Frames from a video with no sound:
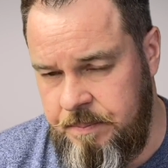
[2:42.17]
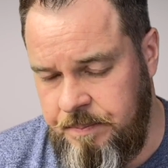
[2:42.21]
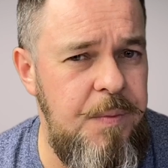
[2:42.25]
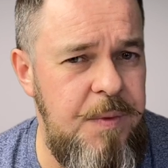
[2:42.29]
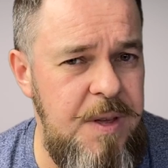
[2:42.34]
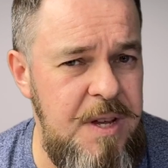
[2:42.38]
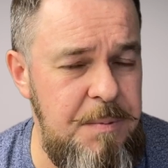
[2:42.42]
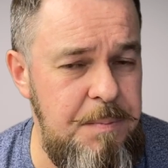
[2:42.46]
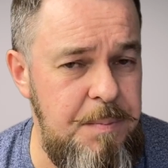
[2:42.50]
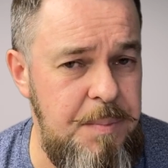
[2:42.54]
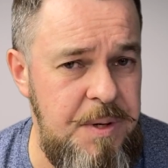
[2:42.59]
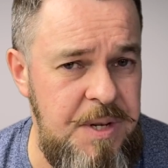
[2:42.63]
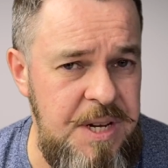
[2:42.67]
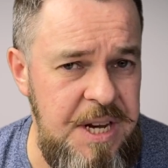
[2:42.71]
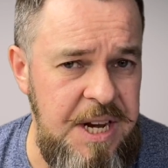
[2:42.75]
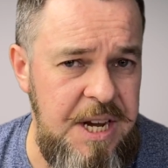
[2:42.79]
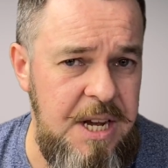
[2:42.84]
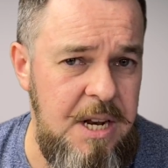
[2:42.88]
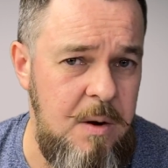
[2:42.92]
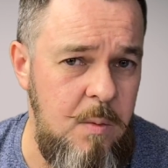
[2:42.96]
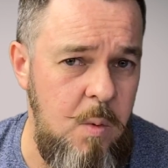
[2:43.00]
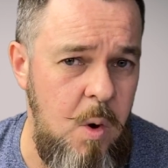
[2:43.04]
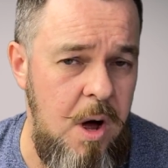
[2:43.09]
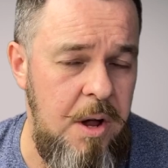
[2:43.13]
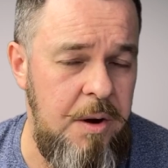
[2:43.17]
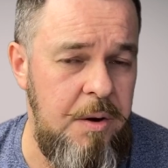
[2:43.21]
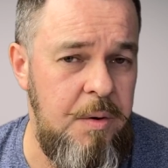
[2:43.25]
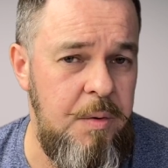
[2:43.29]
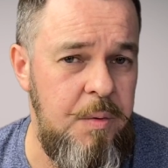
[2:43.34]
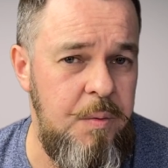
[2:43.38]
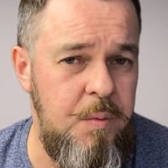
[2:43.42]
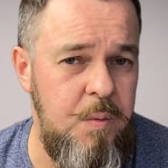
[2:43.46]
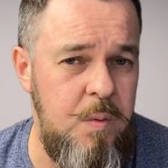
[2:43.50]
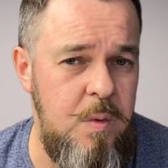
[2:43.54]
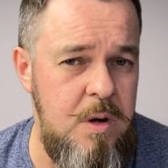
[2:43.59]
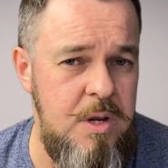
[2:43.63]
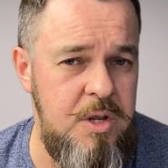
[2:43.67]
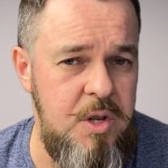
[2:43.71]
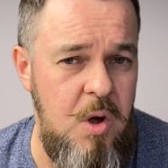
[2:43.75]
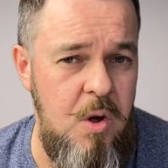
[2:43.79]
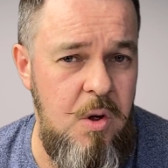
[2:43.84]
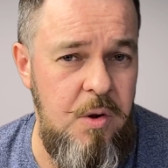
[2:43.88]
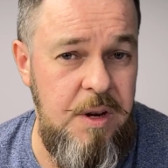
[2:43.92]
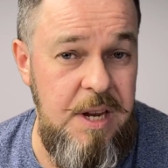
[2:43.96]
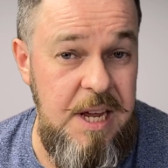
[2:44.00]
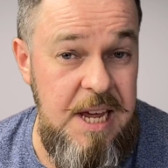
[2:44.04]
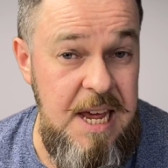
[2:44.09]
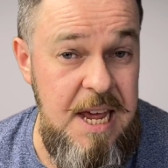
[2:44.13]
This particular one was
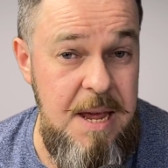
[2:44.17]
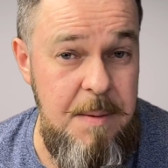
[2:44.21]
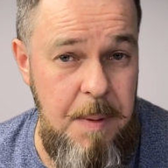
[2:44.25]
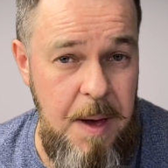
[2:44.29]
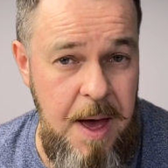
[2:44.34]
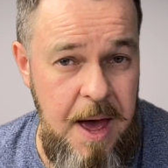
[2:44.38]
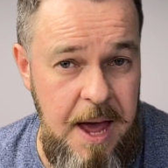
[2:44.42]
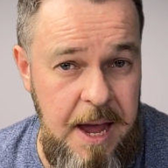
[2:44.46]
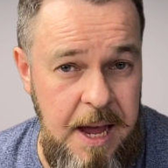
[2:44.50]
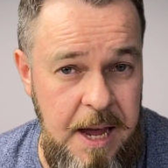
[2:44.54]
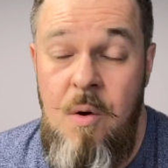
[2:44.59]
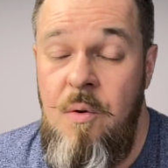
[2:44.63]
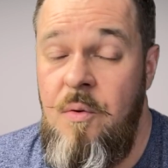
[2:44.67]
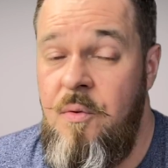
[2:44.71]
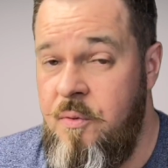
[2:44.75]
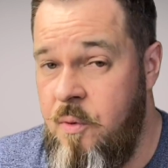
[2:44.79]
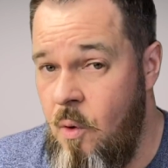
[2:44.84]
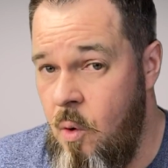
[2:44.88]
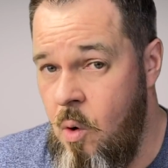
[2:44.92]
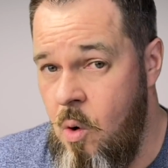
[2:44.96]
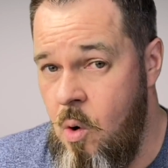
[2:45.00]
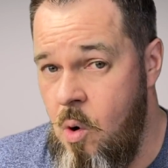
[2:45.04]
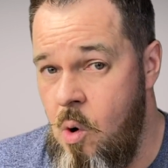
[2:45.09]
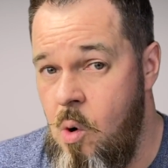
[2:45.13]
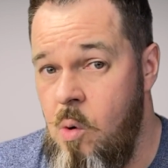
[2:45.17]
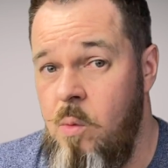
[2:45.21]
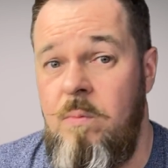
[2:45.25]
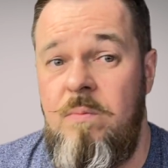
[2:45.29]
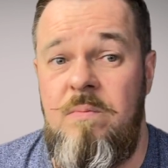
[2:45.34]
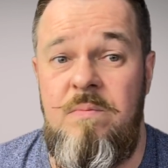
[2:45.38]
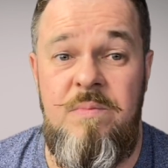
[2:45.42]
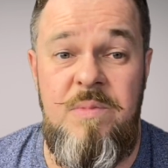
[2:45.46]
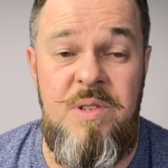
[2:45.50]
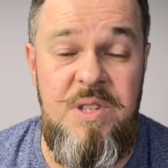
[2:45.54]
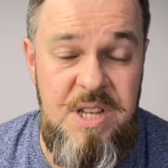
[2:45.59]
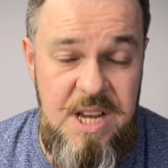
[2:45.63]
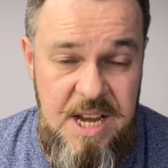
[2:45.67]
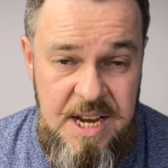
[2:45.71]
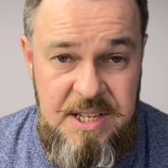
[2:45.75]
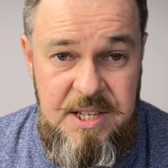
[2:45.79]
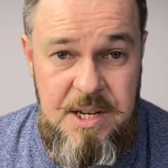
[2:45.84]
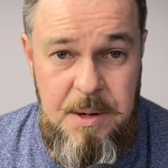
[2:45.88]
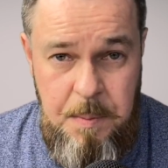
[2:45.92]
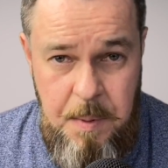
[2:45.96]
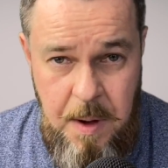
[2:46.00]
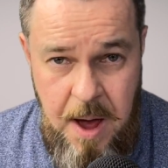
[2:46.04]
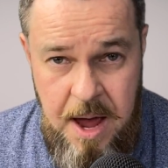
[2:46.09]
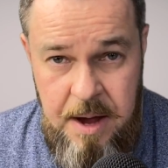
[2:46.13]
on eBay for
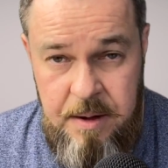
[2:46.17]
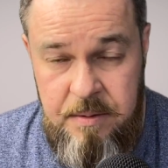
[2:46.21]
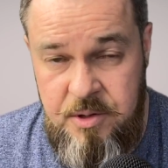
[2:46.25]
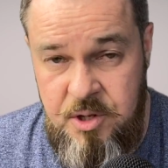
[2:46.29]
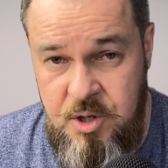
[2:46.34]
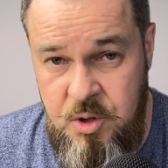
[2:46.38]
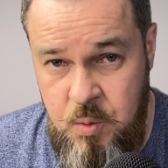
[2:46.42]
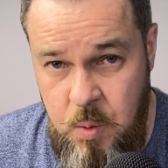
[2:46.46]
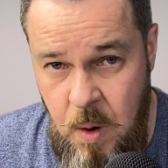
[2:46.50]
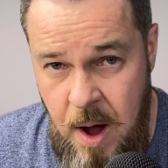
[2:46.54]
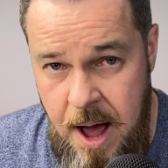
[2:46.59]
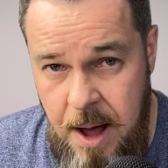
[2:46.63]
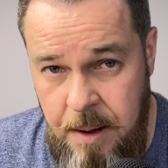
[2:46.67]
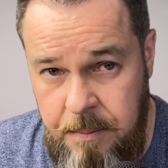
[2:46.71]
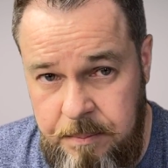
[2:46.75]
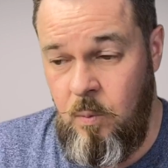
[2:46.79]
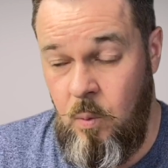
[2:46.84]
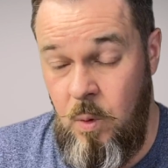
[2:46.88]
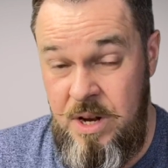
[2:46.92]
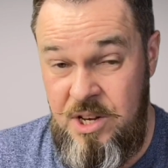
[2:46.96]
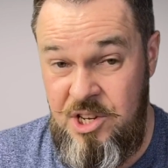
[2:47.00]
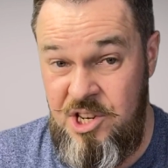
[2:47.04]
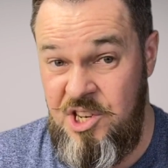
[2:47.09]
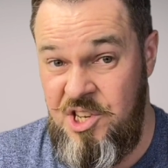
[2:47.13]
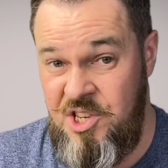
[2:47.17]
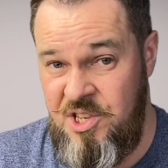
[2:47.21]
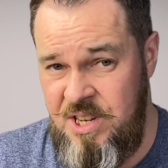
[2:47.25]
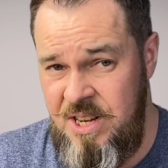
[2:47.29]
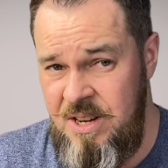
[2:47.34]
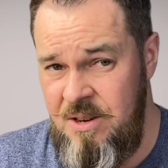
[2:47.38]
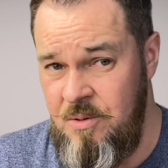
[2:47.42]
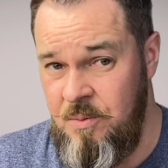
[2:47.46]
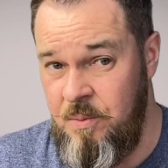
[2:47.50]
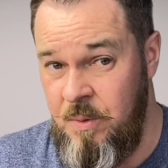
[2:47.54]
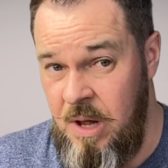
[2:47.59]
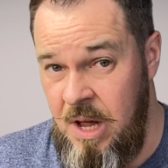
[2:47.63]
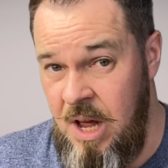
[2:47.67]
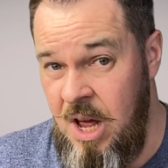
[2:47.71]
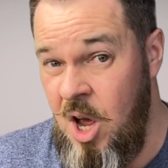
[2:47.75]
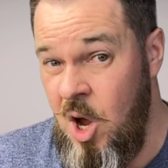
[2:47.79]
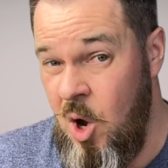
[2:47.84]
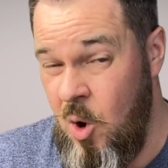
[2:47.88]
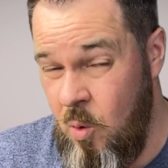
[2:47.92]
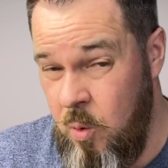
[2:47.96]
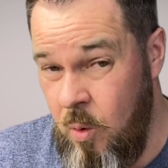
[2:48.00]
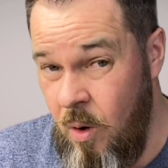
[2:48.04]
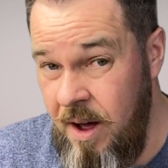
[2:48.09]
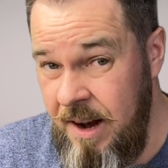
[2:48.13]
£60 as well, which is still
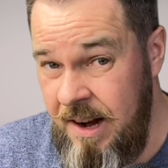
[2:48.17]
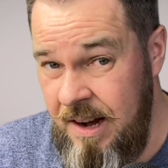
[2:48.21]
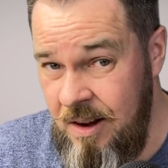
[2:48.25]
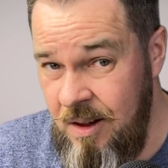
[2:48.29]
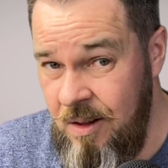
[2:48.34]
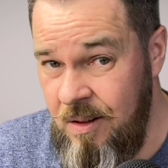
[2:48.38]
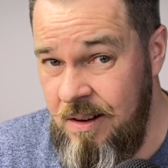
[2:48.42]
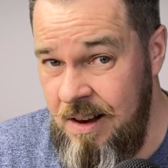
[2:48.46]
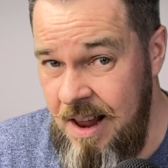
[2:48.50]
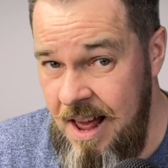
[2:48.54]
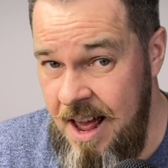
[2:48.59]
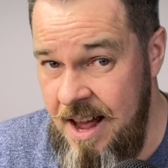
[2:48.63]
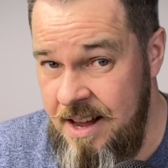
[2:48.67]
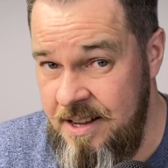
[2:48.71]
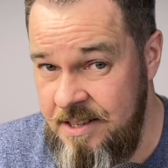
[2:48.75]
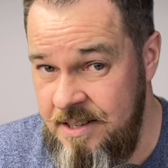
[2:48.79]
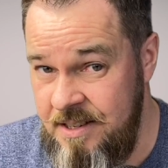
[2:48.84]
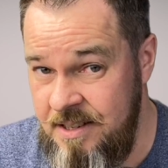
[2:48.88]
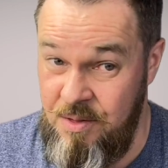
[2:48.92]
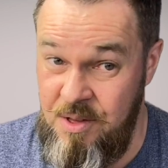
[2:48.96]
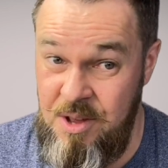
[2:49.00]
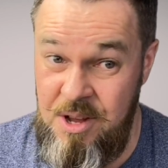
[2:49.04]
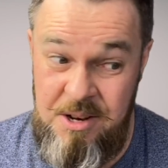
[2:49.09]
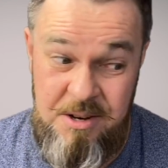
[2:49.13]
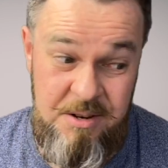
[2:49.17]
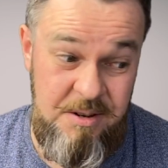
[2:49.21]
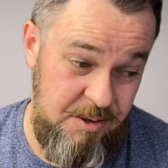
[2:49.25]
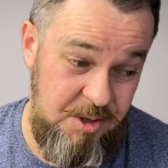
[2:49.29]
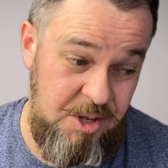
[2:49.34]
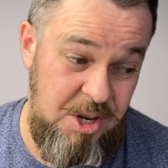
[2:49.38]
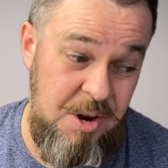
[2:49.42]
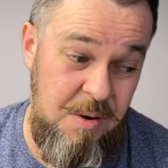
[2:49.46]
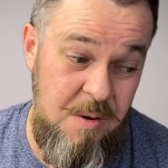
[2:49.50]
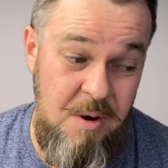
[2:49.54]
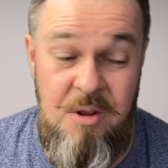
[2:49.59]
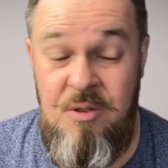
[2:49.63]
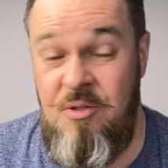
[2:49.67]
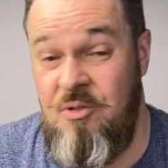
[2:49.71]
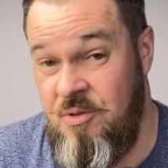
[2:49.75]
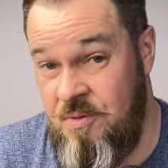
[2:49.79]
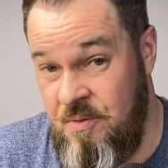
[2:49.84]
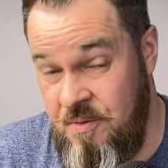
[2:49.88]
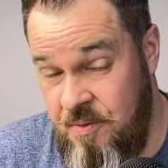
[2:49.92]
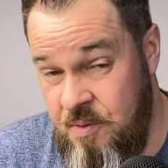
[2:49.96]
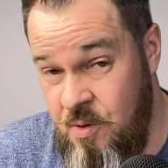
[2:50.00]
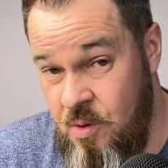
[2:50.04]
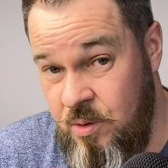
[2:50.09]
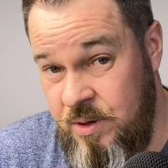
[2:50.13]
quite a lot less than
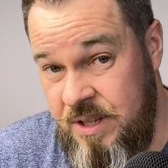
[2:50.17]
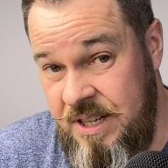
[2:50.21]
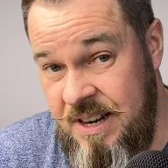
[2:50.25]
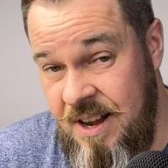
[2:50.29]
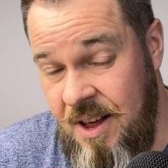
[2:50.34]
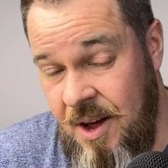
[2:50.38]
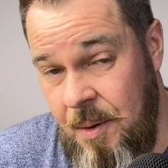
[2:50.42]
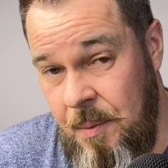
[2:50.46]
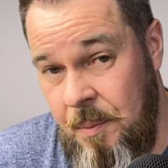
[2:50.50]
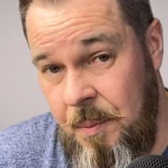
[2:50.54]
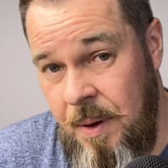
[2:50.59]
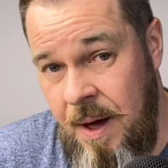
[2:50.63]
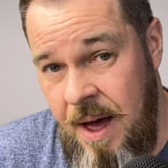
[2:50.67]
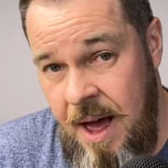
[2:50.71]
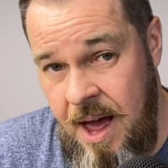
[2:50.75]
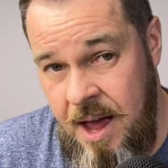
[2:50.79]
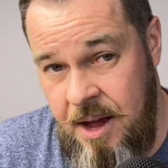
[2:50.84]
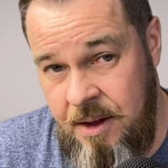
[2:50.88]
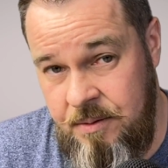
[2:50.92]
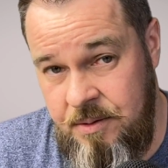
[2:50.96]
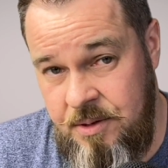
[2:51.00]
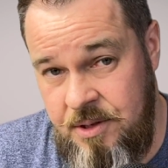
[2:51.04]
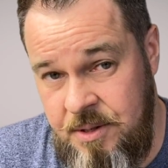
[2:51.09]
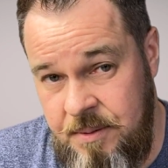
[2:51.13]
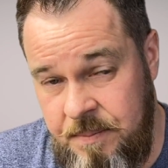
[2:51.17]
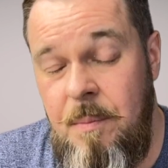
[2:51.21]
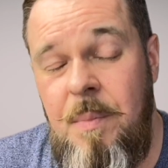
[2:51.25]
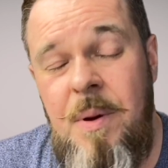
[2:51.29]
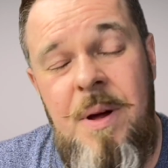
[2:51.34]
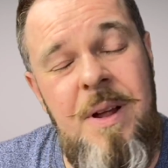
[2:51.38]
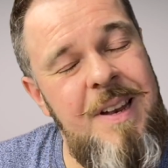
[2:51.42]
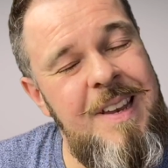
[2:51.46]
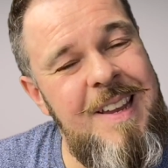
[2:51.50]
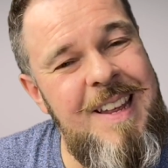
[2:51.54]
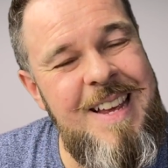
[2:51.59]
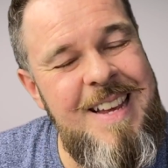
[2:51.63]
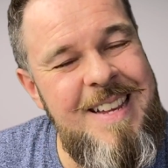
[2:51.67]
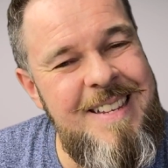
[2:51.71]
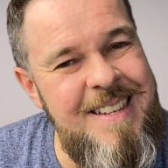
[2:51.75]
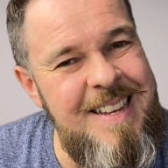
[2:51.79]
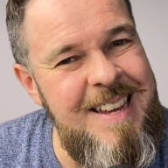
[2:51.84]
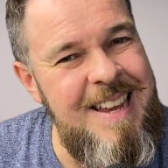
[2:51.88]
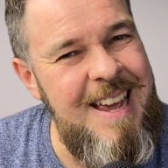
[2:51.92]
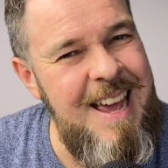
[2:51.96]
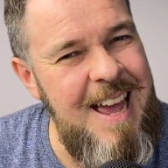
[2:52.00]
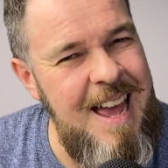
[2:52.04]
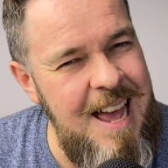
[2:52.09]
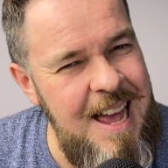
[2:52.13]
£249. But is
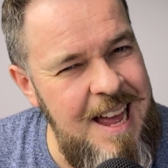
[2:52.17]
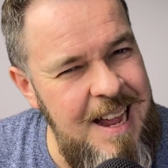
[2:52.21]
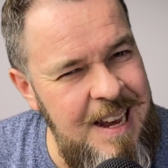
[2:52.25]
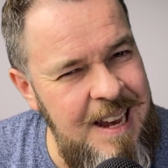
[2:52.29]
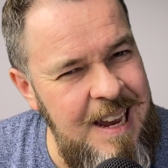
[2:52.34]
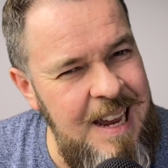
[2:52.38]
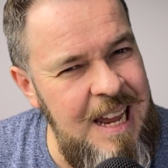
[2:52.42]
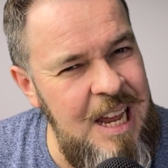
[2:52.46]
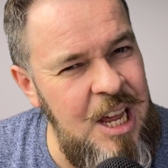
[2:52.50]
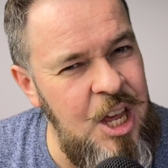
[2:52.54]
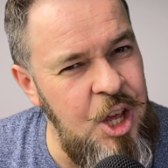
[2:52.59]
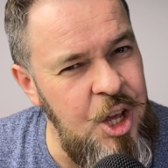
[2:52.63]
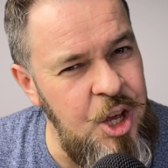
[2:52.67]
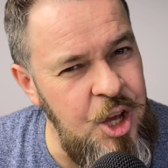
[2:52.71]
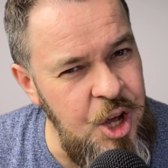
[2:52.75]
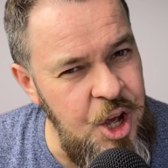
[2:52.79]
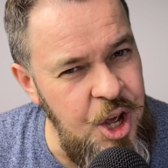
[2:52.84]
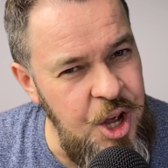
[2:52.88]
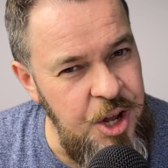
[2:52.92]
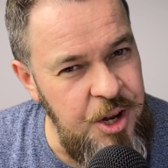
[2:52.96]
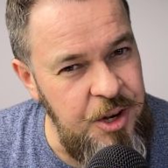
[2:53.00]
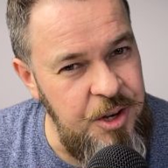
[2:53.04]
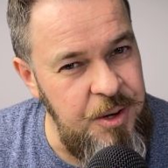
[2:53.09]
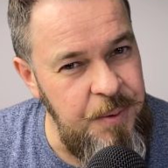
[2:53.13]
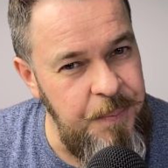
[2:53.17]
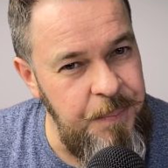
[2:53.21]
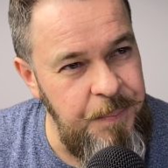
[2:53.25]
it any good?